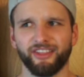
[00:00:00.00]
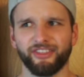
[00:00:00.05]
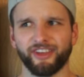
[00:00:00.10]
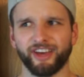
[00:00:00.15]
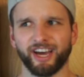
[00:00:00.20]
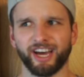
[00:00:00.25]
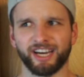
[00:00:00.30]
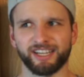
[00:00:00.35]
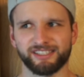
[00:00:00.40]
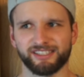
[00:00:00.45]

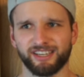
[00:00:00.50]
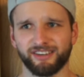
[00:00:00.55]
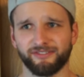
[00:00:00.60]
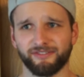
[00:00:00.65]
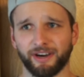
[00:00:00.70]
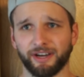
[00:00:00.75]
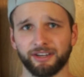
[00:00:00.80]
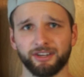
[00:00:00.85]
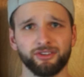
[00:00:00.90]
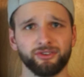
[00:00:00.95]
that
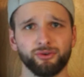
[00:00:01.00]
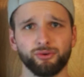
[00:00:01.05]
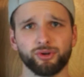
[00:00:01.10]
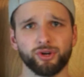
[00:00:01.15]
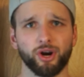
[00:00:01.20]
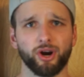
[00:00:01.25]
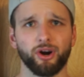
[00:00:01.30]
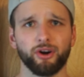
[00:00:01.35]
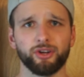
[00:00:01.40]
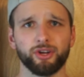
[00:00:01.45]
I didn't do
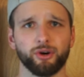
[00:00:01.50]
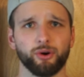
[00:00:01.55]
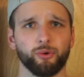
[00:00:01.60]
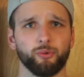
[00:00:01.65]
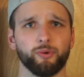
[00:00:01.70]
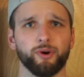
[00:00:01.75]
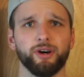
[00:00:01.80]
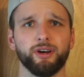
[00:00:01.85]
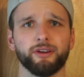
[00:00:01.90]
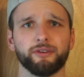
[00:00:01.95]
cardio
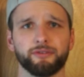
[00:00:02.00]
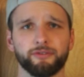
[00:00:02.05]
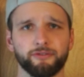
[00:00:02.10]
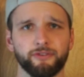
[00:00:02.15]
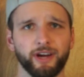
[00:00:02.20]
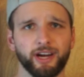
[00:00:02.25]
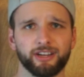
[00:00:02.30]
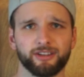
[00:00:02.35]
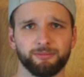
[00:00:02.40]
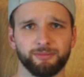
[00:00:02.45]
wouldn't
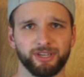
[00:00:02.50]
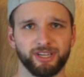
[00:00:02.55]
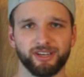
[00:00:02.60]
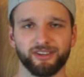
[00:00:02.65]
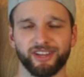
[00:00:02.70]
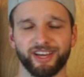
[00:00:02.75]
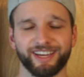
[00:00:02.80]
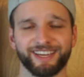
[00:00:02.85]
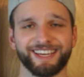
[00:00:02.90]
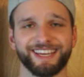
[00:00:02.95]
affect me.
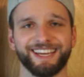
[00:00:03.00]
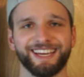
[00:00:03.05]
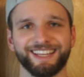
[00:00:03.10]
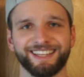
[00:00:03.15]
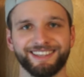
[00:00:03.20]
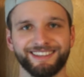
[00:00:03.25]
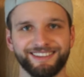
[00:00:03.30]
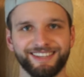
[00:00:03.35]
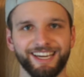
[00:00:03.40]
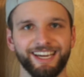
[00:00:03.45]
Like it
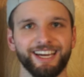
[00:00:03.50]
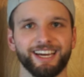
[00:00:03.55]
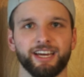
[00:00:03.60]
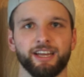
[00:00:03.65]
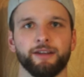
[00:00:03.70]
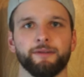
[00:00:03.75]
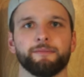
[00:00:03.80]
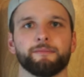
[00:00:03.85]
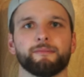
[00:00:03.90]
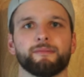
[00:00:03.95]

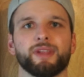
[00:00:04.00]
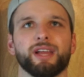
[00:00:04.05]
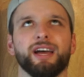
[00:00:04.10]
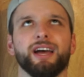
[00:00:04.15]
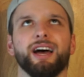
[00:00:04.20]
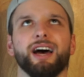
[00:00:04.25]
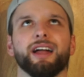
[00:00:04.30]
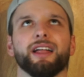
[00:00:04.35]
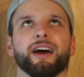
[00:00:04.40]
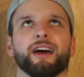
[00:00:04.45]
did.
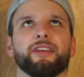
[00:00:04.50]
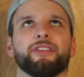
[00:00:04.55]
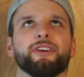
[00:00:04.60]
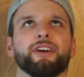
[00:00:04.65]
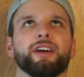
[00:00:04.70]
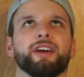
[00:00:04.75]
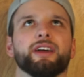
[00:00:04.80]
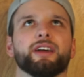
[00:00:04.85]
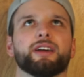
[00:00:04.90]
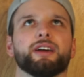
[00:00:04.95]
I
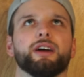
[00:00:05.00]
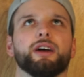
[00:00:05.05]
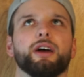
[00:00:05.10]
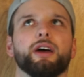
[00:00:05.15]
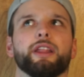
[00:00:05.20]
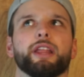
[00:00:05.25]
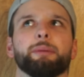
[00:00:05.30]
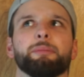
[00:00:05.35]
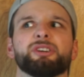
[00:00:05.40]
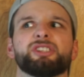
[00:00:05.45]
think
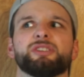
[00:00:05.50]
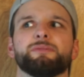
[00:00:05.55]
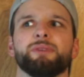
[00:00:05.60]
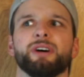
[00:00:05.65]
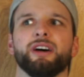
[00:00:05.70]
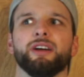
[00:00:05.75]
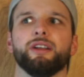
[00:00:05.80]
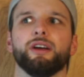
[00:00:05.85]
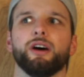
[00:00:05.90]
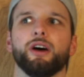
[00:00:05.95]
that must have
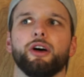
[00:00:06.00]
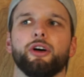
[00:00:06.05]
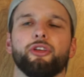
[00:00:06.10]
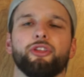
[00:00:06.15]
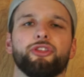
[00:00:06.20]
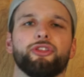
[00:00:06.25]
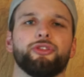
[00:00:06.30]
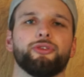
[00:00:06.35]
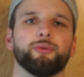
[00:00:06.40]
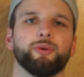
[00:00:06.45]
been
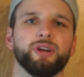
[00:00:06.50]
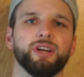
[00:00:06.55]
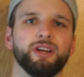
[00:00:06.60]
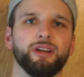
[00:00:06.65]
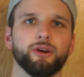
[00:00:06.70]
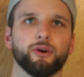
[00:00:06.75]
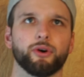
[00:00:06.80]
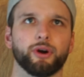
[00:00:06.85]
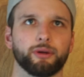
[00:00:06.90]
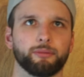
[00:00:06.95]
three
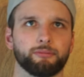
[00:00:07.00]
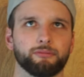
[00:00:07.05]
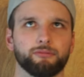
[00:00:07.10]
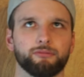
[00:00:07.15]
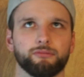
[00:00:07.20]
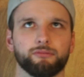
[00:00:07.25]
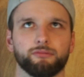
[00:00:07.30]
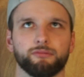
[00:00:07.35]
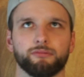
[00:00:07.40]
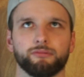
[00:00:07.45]
or
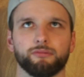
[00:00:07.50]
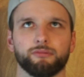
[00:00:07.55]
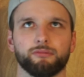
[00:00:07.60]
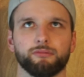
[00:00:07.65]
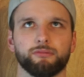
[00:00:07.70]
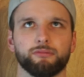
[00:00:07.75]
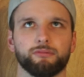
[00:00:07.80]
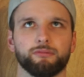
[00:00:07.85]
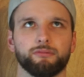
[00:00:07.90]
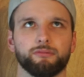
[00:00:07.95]

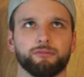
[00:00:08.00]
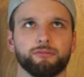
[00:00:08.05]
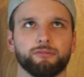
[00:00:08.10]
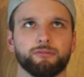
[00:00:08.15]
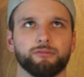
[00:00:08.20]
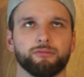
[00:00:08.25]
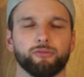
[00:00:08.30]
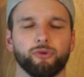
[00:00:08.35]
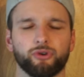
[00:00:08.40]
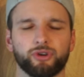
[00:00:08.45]

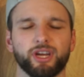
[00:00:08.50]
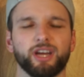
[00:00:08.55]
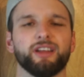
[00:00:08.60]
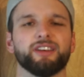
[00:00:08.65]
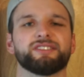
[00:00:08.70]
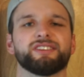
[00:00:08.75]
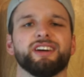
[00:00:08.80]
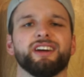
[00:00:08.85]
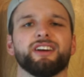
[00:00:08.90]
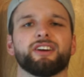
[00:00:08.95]
okay,
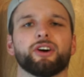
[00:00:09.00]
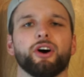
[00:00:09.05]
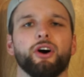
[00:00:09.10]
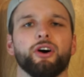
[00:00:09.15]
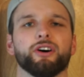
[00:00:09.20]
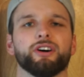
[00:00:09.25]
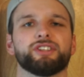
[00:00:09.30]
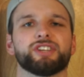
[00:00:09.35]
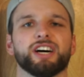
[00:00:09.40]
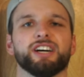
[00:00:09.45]
let's say in
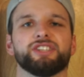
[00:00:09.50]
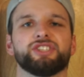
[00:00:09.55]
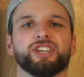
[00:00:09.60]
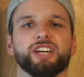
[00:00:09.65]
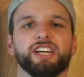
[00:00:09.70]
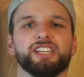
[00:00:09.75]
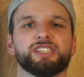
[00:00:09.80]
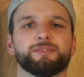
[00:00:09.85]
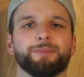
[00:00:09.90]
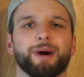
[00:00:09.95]
college I
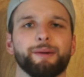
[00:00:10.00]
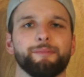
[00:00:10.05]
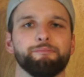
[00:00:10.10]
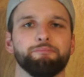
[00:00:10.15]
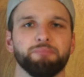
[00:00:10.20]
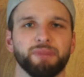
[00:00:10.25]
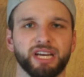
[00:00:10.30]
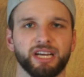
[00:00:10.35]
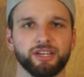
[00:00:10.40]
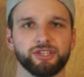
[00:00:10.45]
changed my
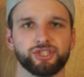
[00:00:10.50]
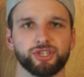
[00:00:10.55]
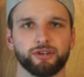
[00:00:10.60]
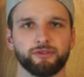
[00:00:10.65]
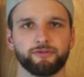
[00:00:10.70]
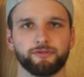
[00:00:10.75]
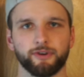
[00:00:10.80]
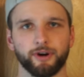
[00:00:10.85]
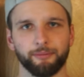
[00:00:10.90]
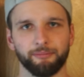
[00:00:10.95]
major
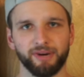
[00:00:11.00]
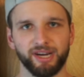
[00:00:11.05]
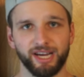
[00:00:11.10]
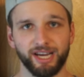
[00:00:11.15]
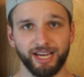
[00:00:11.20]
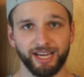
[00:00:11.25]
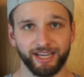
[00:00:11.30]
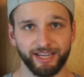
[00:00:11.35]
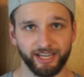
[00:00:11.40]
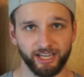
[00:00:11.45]
from
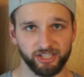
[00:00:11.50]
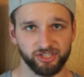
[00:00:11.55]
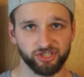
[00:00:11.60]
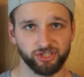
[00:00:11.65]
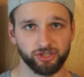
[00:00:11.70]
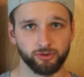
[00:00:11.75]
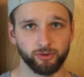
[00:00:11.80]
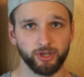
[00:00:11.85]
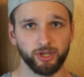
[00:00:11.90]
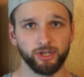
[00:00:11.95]

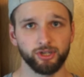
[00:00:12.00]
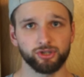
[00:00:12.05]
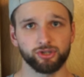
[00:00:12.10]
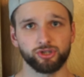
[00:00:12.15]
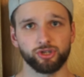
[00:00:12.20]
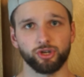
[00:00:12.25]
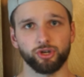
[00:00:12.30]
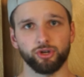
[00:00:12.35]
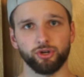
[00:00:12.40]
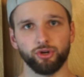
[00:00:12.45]
history
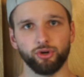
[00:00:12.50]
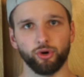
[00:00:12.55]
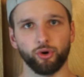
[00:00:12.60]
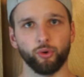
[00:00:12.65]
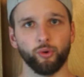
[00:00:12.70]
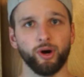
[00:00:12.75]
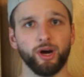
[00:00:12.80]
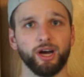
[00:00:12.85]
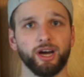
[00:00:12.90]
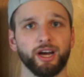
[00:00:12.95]
to
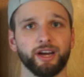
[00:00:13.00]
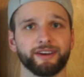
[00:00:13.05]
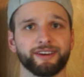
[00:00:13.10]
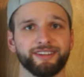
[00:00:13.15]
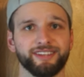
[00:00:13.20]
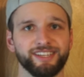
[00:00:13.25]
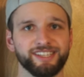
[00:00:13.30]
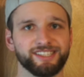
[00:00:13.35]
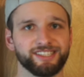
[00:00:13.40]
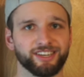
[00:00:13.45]

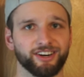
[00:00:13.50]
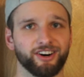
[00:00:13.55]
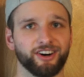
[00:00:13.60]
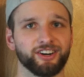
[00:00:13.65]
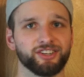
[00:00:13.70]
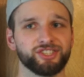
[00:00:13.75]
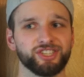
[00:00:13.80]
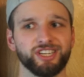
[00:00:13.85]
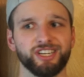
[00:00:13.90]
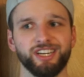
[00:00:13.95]

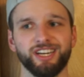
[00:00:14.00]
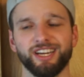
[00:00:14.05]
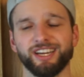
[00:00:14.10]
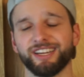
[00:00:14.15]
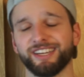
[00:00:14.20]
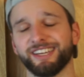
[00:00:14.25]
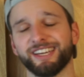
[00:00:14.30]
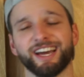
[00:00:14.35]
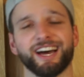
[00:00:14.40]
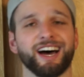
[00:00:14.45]
kinesiology,
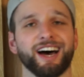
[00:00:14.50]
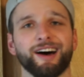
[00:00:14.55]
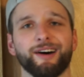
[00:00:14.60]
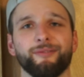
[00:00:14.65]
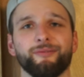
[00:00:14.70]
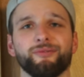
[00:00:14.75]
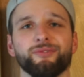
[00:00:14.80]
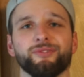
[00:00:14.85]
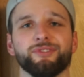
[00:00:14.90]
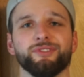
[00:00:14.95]
yeah,
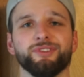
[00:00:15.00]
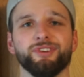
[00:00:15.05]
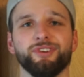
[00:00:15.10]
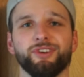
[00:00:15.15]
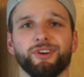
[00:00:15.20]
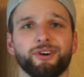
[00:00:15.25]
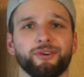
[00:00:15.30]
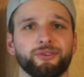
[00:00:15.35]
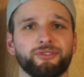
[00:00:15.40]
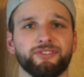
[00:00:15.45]
you
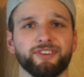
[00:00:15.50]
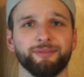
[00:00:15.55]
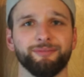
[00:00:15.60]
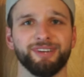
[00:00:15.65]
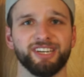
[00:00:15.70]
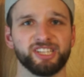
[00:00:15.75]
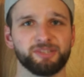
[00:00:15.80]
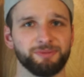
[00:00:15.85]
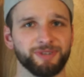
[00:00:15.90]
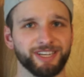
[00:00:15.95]
don't see
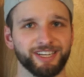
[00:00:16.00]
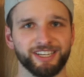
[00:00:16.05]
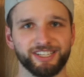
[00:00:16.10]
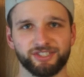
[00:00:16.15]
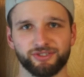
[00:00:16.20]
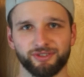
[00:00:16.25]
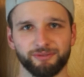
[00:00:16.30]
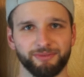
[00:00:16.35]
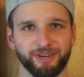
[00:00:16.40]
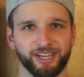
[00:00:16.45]
me as being
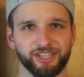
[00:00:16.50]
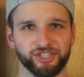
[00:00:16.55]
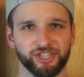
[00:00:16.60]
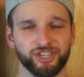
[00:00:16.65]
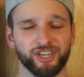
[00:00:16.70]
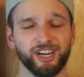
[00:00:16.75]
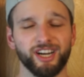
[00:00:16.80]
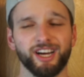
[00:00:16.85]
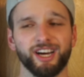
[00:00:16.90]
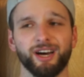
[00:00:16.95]
history
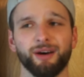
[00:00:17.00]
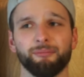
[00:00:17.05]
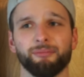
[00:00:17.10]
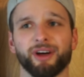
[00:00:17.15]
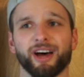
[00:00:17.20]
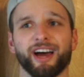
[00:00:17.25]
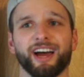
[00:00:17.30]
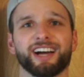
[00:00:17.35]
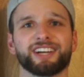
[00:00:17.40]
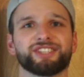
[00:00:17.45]
major, but
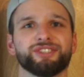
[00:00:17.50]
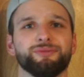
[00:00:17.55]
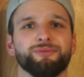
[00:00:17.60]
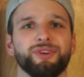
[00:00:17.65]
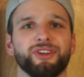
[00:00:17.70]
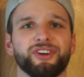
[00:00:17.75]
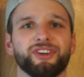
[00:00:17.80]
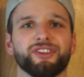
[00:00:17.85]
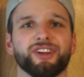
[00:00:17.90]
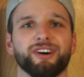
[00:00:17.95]
I actually
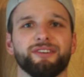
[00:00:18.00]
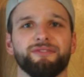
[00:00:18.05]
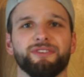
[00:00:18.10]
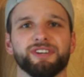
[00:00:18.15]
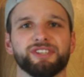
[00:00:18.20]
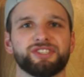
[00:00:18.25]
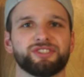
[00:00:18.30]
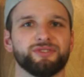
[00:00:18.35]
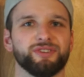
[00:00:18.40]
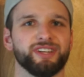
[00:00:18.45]
really love
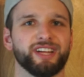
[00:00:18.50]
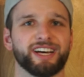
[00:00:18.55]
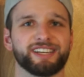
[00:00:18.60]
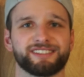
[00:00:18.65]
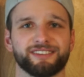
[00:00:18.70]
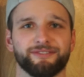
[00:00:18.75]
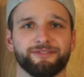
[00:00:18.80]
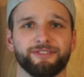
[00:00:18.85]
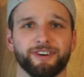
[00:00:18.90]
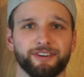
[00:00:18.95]
history. That's
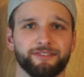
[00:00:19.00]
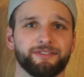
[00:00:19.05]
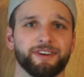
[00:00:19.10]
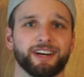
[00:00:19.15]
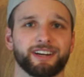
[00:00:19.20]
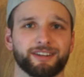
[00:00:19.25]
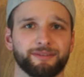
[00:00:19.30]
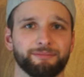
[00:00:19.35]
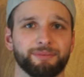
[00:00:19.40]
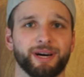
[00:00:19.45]
a fun
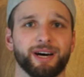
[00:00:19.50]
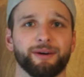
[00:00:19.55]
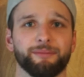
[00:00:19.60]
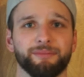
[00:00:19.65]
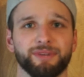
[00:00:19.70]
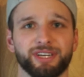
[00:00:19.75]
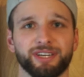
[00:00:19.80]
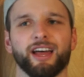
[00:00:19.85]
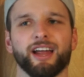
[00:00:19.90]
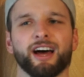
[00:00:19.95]
fact about
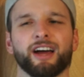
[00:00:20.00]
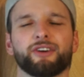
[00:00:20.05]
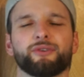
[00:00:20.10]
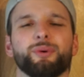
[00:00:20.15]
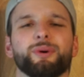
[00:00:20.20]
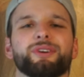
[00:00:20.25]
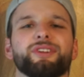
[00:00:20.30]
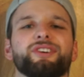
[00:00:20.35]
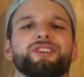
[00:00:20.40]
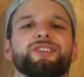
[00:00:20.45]
me. I
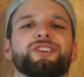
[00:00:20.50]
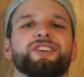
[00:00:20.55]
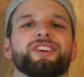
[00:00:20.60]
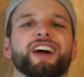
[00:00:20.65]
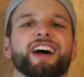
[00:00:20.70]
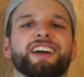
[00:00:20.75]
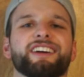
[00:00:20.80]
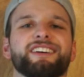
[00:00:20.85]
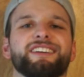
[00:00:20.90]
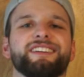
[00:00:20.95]
quickly learned
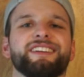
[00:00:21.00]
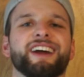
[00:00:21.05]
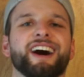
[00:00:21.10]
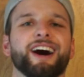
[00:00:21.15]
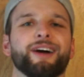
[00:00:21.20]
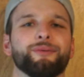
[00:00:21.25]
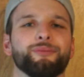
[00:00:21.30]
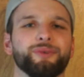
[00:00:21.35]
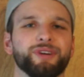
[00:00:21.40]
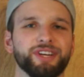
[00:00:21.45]
I could
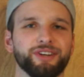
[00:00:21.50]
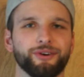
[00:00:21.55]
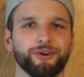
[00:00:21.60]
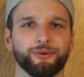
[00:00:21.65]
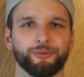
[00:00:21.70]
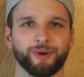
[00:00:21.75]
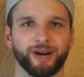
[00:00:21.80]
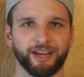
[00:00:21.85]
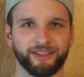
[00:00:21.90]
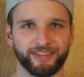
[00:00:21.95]
not read or
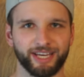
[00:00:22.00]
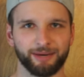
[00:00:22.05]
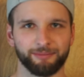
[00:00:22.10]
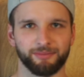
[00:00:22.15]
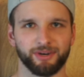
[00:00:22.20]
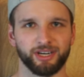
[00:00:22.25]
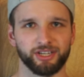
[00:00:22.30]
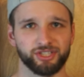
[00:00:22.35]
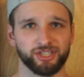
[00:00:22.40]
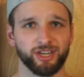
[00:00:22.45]
write that
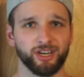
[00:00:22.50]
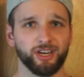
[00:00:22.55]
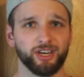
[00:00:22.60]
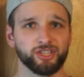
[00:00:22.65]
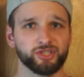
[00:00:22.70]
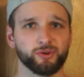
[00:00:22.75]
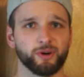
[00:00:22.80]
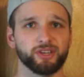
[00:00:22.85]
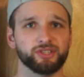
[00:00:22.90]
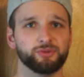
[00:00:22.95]
much,
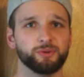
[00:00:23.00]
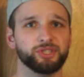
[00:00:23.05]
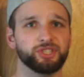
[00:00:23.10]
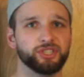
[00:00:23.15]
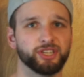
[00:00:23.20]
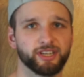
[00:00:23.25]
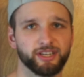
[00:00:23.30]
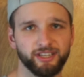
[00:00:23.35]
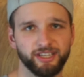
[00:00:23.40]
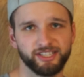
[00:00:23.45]
so I switched
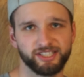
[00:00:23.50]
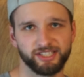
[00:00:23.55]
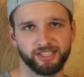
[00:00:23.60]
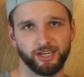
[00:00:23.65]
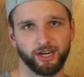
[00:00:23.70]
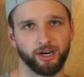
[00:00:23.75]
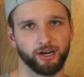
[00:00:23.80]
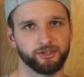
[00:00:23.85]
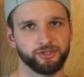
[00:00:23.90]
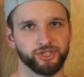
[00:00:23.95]
to
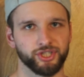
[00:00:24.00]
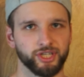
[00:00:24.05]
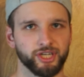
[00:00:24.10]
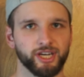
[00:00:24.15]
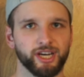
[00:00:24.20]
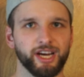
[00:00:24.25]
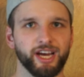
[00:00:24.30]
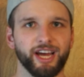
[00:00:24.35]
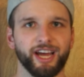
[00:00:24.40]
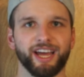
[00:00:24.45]
kinesiology.
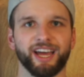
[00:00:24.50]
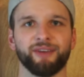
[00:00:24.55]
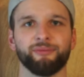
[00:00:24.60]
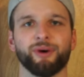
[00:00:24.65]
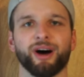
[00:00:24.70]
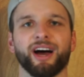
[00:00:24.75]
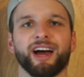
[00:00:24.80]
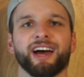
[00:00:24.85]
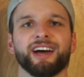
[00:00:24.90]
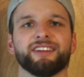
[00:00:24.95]
And
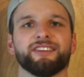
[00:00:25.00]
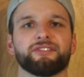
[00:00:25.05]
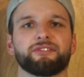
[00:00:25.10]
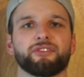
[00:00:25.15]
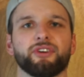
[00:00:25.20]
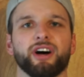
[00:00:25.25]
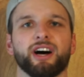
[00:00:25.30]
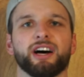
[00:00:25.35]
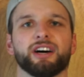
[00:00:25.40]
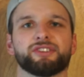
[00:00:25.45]
I had this
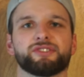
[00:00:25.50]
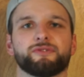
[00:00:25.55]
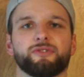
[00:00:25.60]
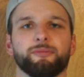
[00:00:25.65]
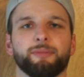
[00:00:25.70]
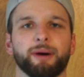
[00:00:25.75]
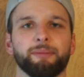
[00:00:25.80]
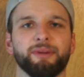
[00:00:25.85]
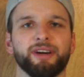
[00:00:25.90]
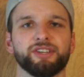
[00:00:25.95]
class for
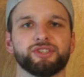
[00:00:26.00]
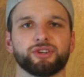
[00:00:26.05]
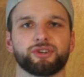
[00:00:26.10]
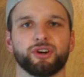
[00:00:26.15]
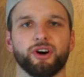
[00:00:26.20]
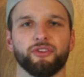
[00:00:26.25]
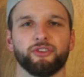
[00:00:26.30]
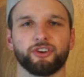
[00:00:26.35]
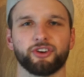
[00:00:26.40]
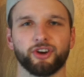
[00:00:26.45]
my major
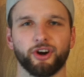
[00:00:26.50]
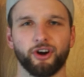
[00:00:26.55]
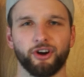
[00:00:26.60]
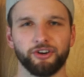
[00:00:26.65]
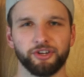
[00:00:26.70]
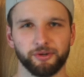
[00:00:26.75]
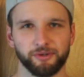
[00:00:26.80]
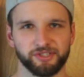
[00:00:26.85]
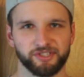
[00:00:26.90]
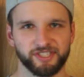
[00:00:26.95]
called the
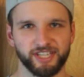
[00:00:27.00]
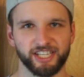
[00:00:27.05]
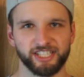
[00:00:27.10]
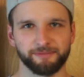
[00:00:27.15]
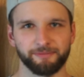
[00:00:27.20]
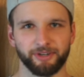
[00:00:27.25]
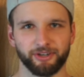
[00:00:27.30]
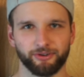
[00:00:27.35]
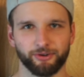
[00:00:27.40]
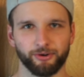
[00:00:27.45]
cardio
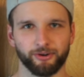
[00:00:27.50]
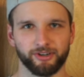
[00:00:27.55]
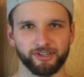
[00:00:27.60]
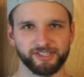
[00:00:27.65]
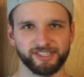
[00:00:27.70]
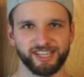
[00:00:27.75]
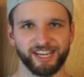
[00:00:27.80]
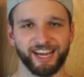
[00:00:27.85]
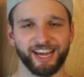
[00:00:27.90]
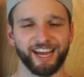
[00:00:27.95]
assessment
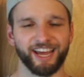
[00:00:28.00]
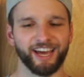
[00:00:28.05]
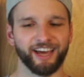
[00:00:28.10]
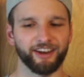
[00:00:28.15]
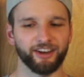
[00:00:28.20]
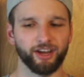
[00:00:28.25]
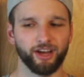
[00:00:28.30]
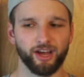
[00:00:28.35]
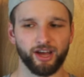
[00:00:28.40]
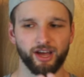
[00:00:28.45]
course, and